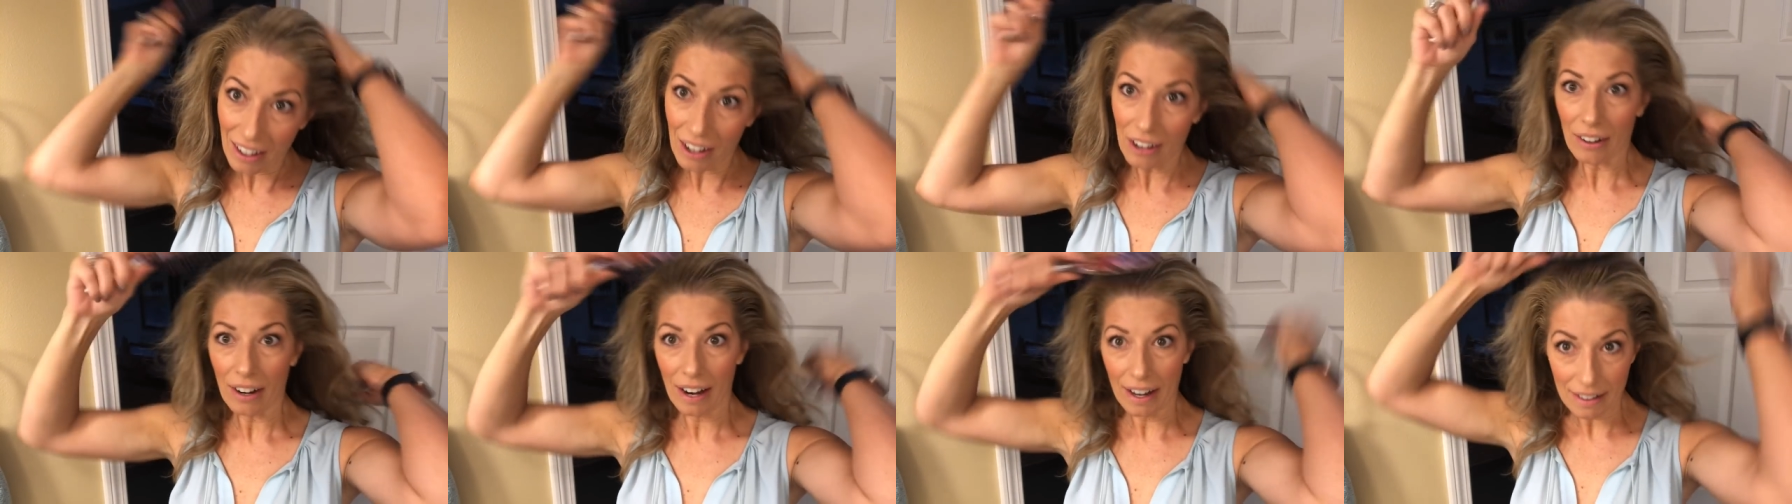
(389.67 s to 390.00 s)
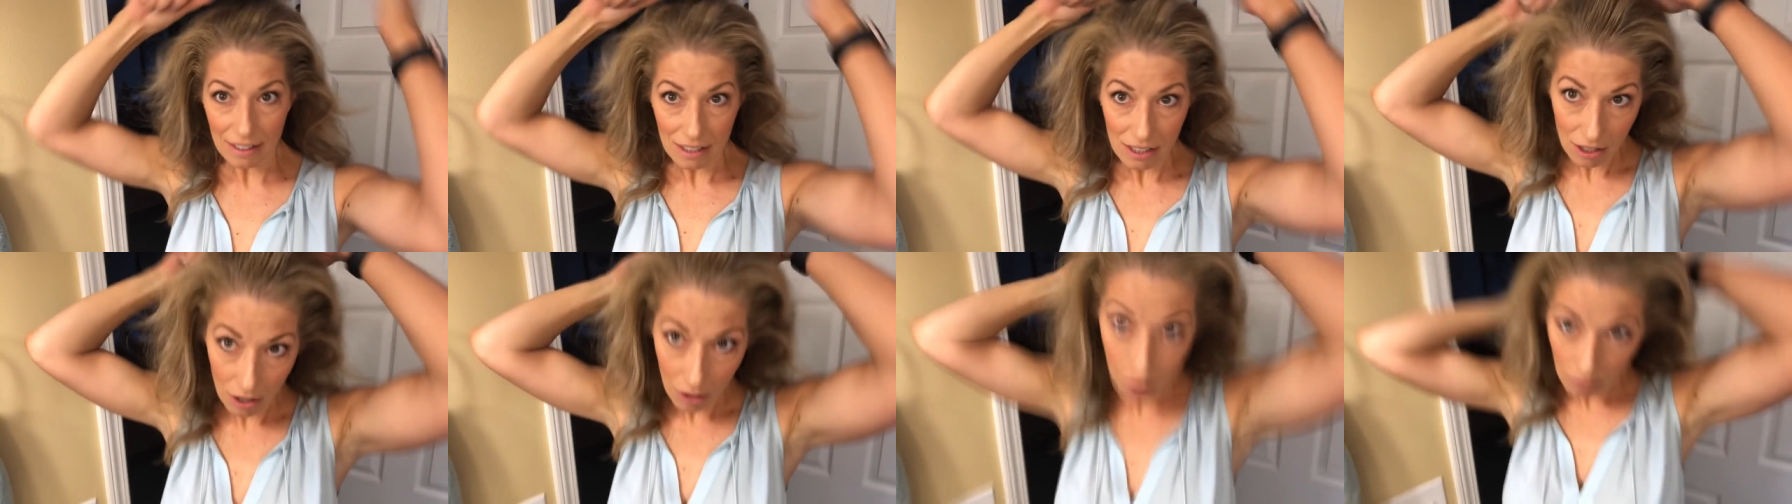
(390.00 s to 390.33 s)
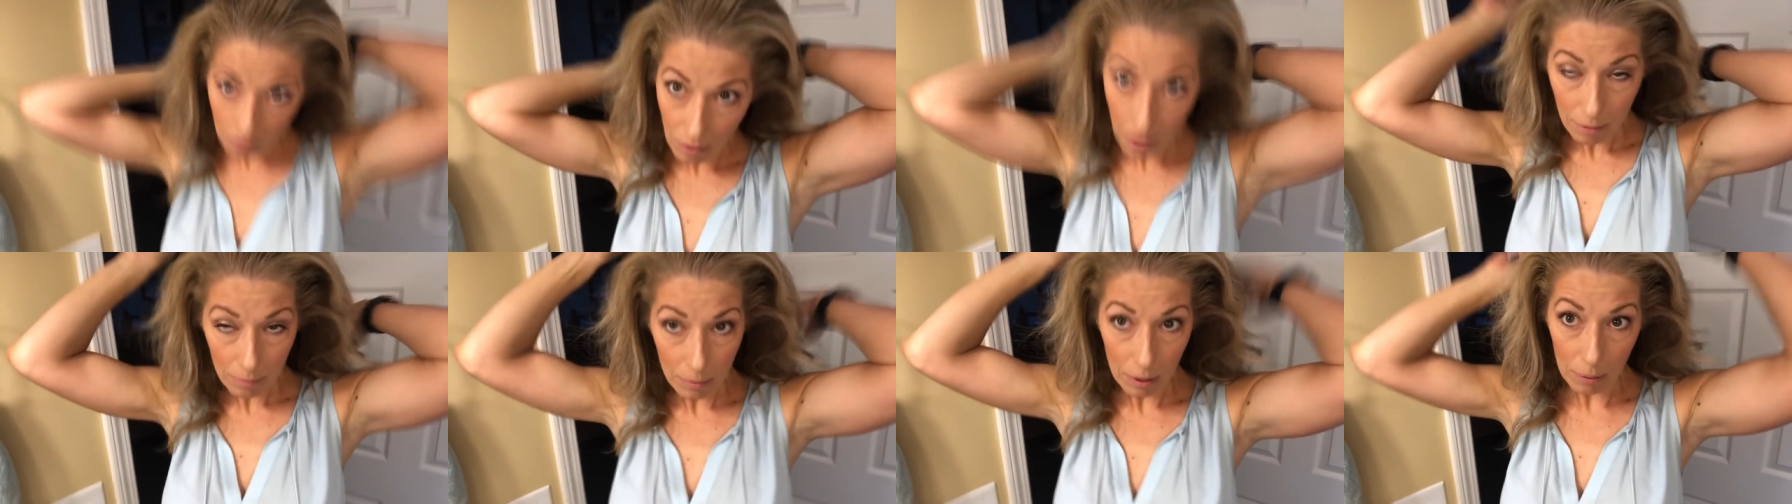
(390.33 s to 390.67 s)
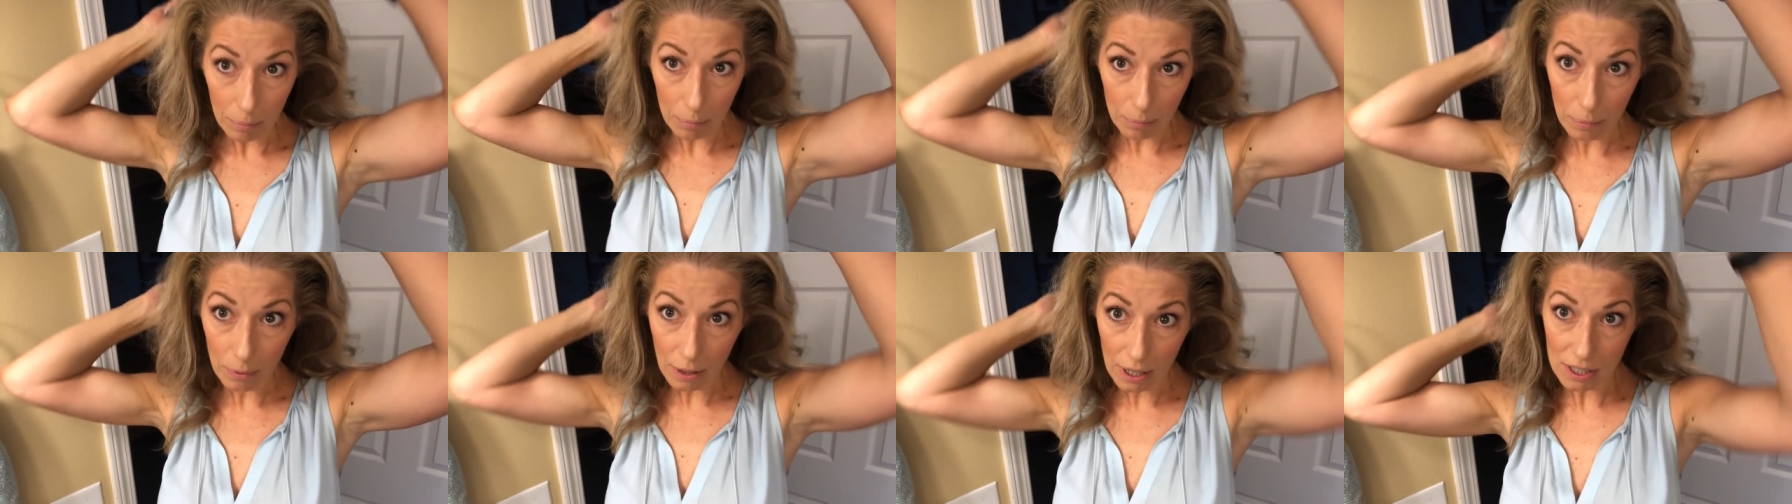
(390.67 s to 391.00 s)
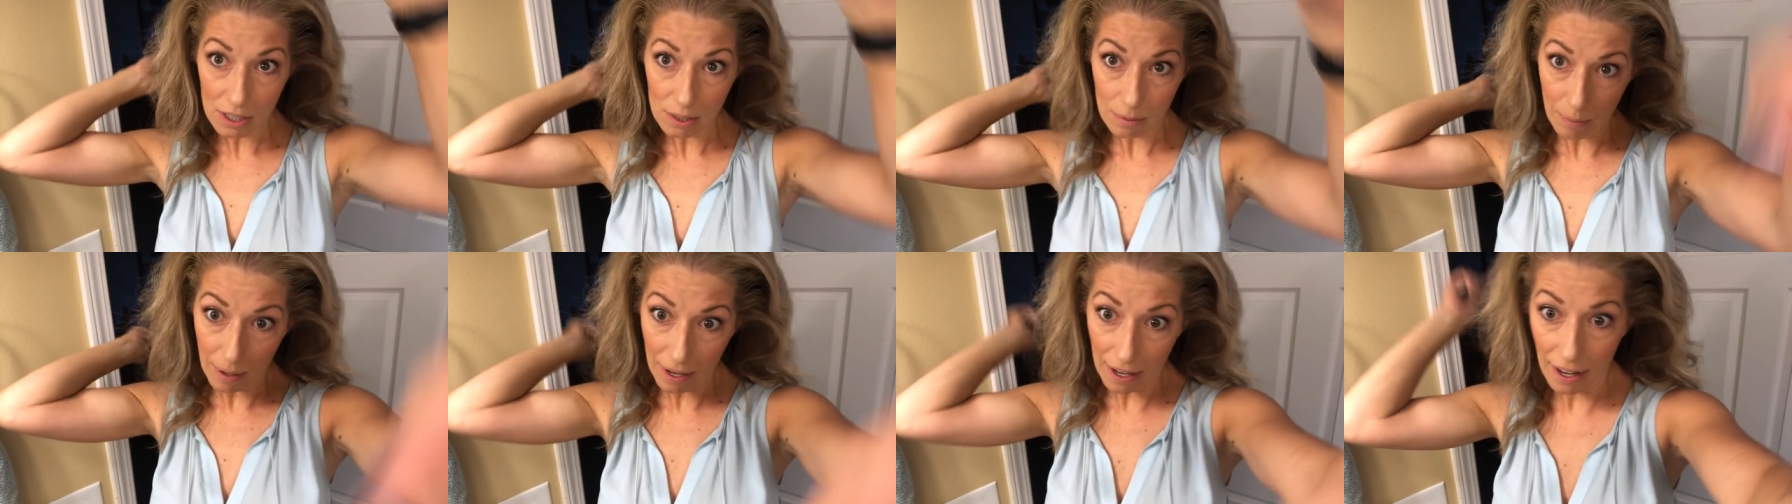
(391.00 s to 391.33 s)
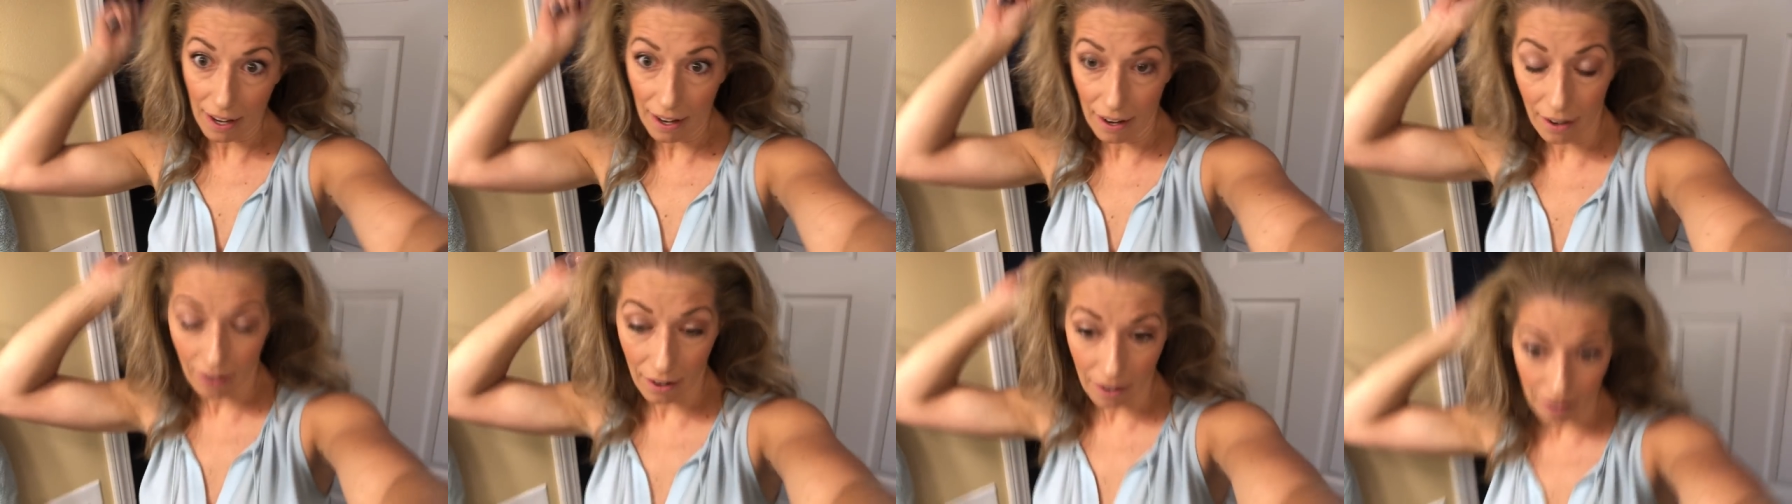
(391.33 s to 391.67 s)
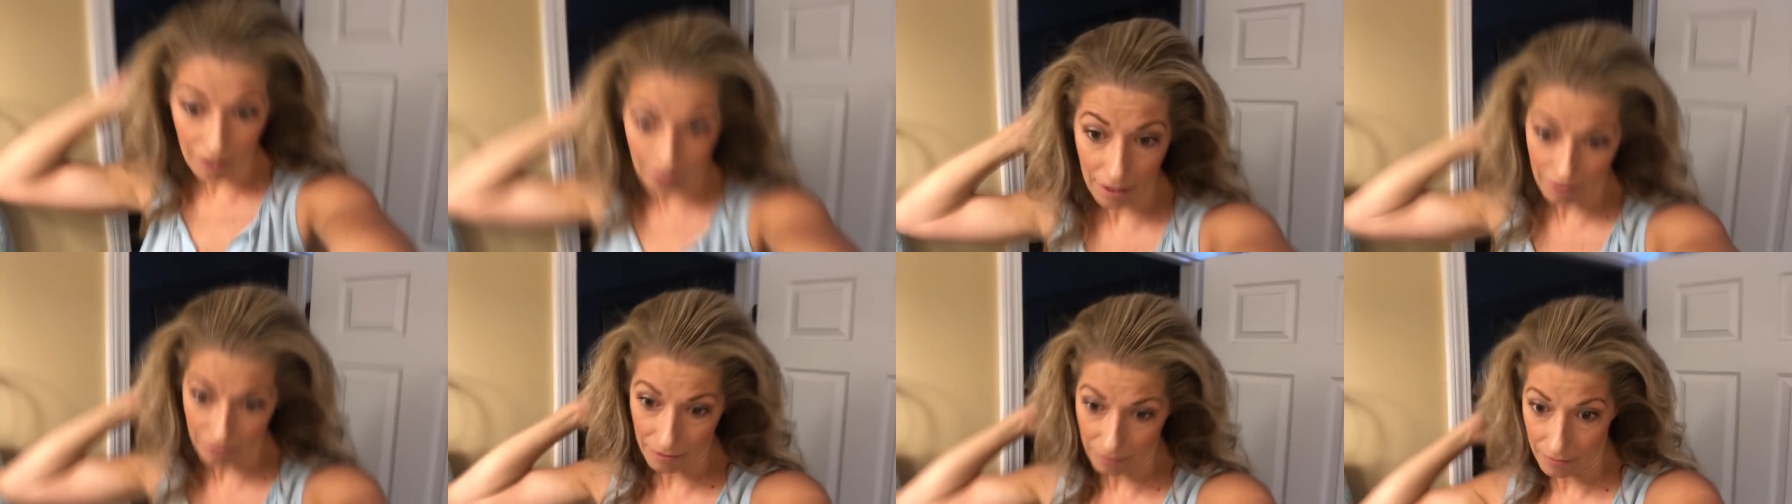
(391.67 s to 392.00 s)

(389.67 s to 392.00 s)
All right, so I'm gonna brush my hair.